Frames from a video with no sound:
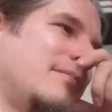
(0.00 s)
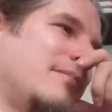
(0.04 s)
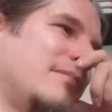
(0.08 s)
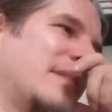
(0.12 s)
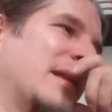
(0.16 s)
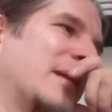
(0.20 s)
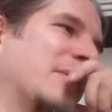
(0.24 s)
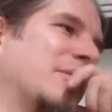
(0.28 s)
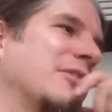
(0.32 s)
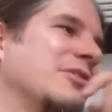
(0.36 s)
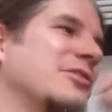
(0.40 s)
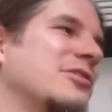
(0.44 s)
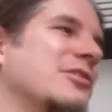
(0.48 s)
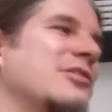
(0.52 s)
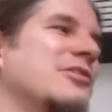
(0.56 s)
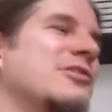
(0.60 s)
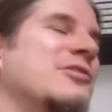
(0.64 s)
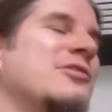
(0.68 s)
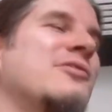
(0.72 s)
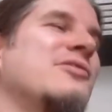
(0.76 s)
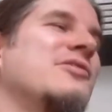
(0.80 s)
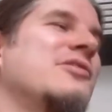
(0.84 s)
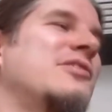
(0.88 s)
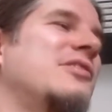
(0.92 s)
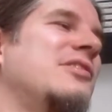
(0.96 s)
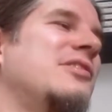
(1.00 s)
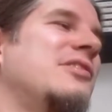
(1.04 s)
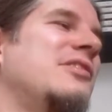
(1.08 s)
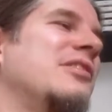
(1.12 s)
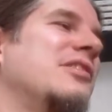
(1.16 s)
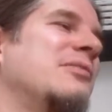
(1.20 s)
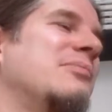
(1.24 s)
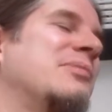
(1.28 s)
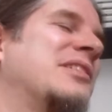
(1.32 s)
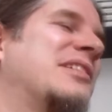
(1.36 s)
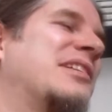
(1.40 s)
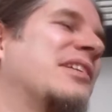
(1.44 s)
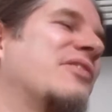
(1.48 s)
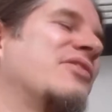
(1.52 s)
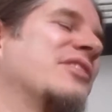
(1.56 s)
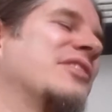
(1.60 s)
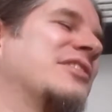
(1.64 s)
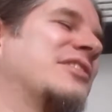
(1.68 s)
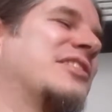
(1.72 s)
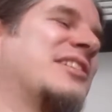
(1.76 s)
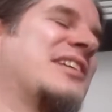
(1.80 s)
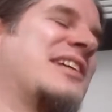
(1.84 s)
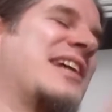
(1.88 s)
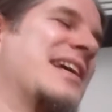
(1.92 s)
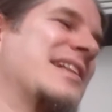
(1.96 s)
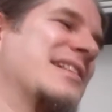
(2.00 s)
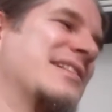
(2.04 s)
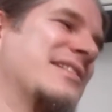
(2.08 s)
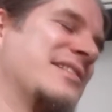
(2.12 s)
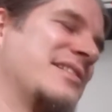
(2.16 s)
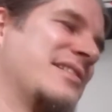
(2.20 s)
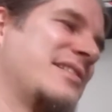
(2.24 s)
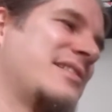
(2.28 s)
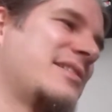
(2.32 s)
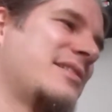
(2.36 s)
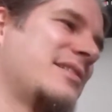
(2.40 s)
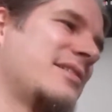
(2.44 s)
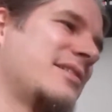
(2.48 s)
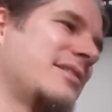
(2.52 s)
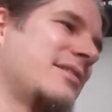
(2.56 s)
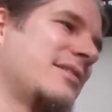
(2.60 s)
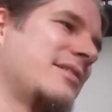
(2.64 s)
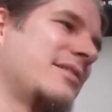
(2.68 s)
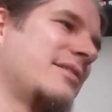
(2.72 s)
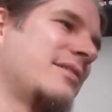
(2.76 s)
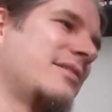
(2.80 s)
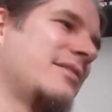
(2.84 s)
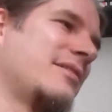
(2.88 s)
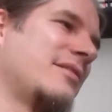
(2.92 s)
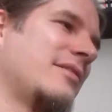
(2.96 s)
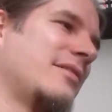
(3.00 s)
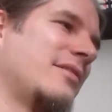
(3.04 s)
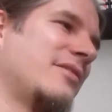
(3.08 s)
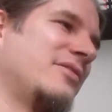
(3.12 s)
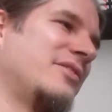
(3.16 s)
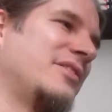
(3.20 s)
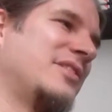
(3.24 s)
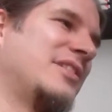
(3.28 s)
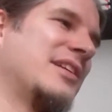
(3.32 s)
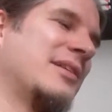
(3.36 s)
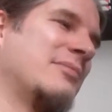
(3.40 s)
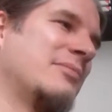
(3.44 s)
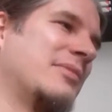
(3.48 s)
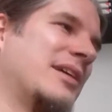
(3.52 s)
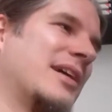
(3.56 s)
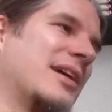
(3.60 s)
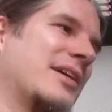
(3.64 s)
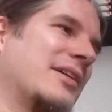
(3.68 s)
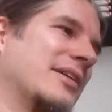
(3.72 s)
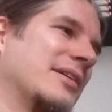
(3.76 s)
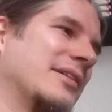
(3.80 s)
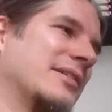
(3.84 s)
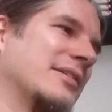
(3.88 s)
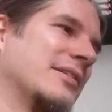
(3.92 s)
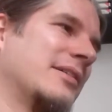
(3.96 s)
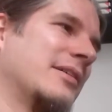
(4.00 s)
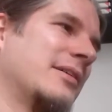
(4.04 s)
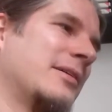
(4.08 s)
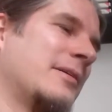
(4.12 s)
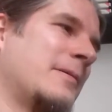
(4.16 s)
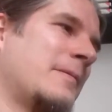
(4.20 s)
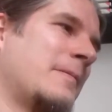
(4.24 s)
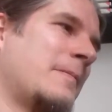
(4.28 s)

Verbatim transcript: Now, those are just going to be different skins of the same character.